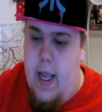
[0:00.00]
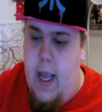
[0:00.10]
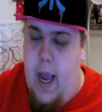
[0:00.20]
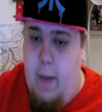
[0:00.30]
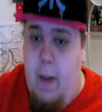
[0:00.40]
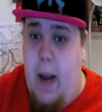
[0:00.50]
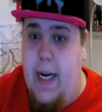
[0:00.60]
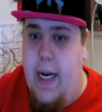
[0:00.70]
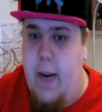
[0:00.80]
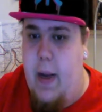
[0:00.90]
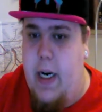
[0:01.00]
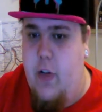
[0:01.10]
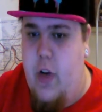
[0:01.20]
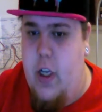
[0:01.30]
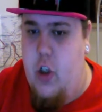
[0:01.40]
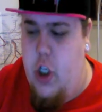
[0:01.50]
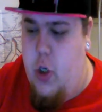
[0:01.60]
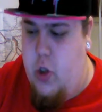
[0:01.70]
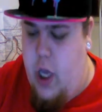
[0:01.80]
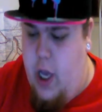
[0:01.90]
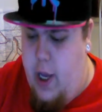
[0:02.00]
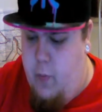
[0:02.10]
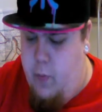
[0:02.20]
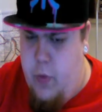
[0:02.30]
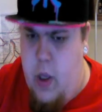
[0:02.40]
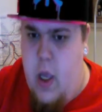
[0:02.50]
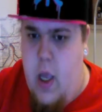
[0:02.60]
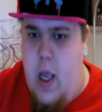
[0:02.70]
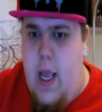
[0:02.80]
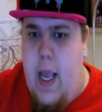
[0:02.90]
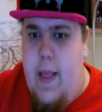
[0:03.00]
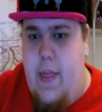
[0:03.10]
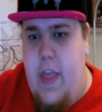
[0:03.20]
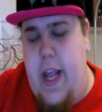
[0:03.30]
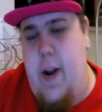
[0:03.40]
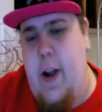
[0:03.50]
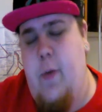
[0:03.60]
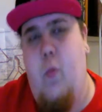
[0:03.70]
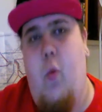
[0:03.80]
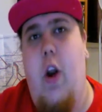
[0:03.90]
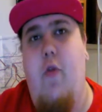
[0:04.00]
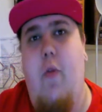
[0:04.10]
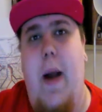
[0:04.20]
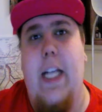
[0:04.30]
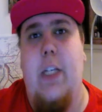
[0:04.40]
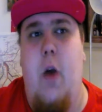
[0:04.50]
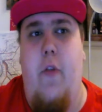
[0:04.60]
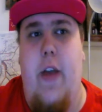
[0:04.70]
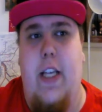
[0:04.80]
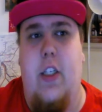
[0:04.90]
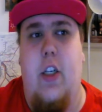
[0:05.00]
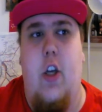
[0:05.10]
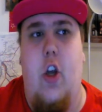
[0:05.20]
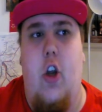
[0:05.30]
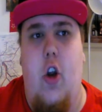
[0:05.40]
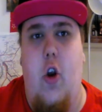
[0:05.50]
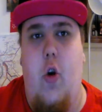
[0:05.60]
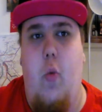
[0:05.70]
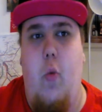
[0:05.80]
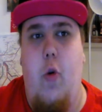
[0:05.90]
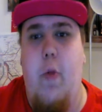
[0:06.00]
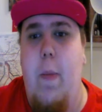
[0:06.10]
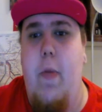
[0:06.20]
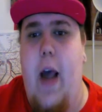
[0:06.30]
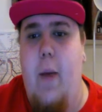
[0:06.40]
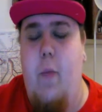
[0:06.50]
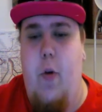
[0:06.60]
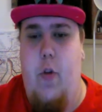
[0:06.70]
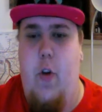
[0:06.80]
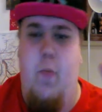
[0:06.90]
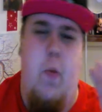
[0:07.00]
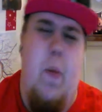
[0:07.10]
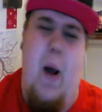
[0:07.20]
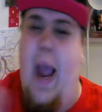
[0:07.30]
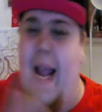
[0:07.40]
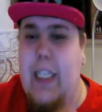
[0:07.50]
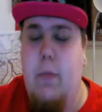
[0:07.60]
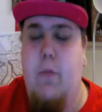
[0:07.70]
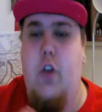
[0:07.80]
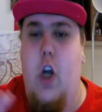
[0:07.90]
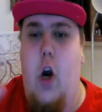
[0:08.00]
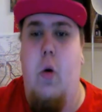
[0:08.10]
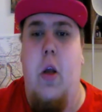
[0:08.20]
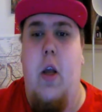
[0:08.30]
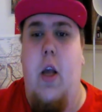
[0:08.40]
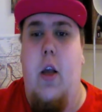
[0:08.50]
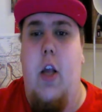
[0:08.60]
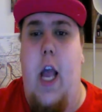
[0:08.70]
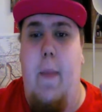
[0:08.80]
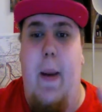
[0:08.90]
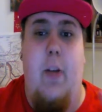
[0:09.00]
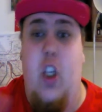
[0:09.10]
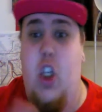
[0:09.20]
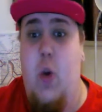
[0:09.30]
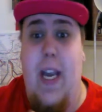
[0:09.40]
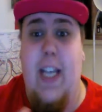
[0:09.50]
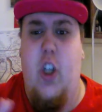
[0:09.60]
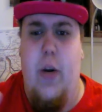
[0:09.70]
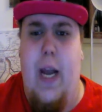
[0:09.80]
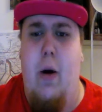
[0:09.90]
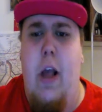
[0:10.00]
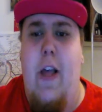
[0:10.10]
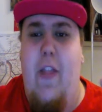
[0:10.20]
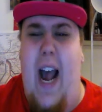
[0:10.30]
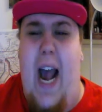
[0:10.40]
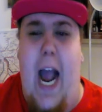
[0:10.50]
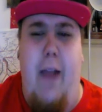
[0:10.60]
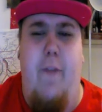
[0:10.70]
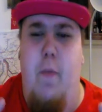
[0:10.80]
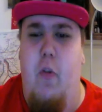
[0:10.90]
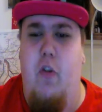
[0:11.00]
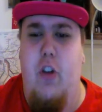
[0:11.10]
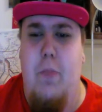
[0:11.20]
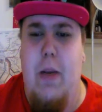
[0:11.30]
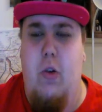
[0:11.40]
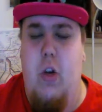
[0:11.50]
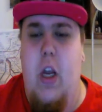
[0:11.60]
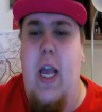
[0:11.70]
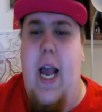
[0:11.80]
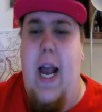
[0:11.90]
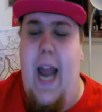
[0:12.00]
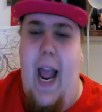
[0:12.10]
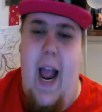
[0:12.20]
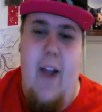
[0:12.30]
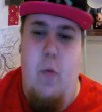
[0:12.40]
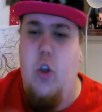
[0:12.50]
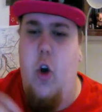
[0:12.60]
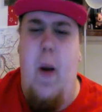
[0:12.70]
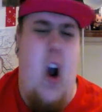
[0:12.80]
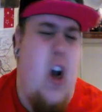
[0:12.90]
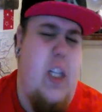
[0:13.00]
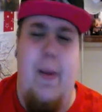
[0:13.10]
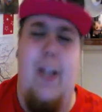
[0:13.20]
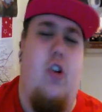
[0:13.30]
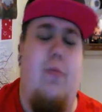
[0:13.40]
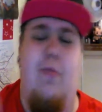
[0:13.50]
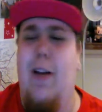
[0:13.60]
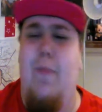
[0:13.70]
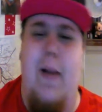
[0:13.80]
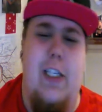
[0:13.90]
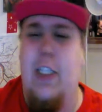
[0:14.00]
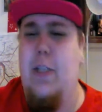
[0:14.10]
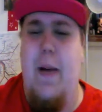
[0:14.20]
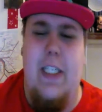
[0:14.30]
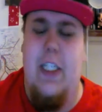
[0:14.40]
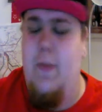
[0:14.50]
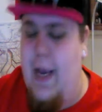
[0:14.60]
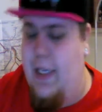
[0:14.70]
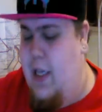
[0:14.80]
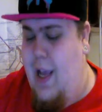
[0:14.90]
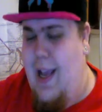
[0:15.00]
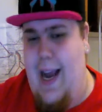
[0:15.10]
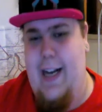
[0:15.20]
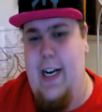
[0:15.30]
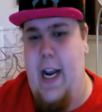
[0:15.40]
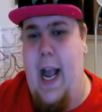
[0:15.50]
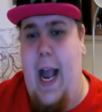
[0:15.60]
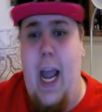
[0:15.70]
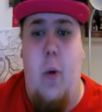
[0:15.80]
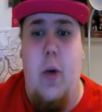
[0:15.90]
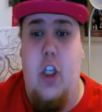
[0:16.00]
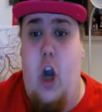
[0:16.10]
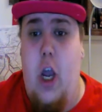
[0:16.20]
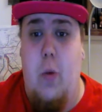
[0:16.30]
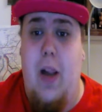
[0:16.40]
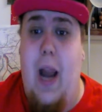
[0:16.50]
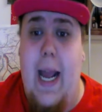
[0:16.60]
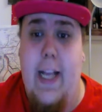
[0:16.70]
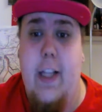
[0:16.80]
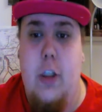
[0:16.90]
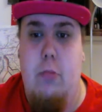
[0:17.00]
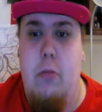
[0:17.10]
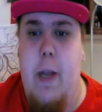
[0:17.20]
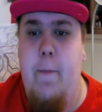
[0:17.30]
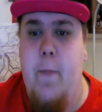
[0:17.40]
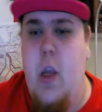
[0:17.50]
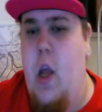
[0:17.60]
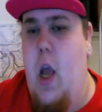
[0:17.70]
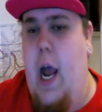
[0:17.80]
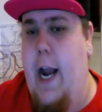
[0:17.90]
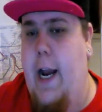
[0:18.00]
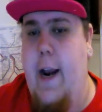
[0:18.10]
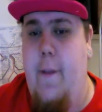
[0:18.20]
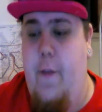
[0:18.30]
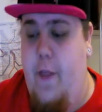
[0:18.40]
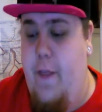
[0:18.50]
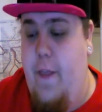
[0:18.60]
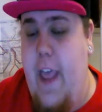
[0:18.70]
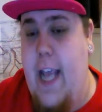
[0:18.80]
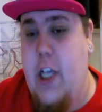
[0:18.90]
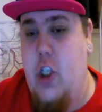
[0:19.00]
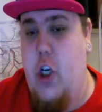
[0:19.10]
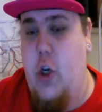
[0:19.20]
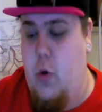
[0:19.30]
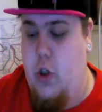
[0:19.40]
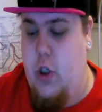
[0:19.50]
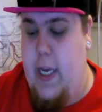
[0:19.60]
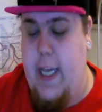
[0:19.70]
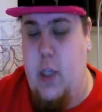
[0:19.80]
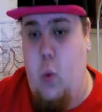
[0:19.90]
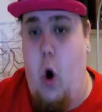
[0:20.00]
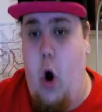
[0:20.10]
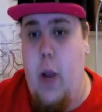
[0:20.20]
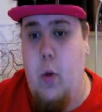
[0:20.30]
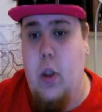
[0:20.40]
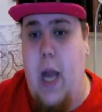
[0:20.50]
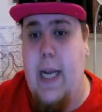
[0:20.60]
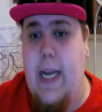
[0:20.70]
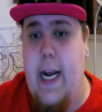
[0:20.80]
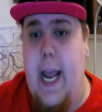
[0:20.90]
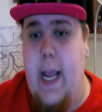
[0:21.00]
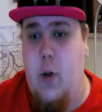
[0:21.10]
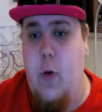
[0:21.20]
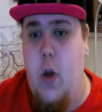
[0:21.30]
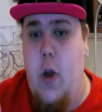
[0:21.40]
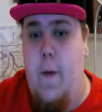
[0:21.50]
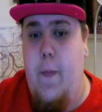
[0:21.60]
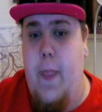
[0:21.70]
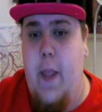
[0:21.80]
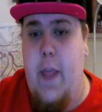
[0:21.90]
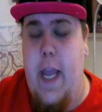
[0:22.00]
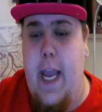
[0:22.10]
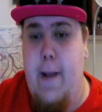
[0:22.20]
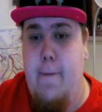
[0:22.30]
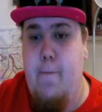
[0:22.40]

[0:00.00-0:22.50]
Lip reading: I'm liking it. I'm liking it. It's really good juice. What it reminds me of is, remember that about 18 months ago, maybe to 2 years ago now, the hype for Mother's Milk, and everyone was going, "Oh, it's the best strawberry, best, it's the best, it's the best." And I always thought it was lacking something, and this juice is what it was lacking. It's the